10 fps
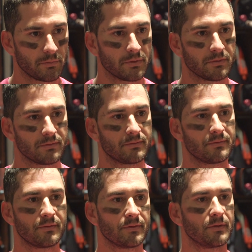would have been,
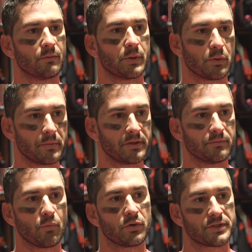you know, we would have been
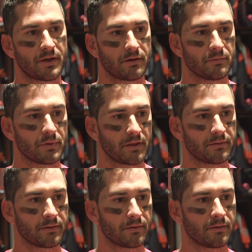even more tired, but I
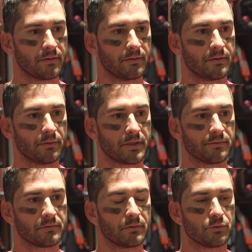think, you know,
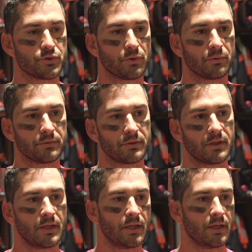give us a little jolt
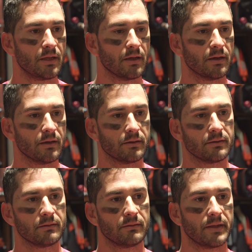
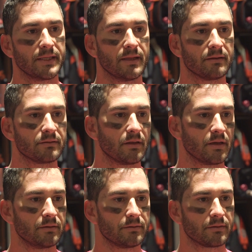late last
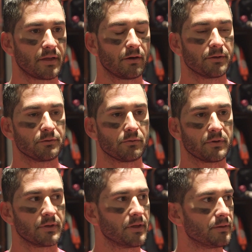night to carry us over
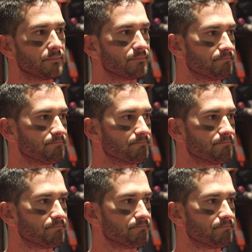today.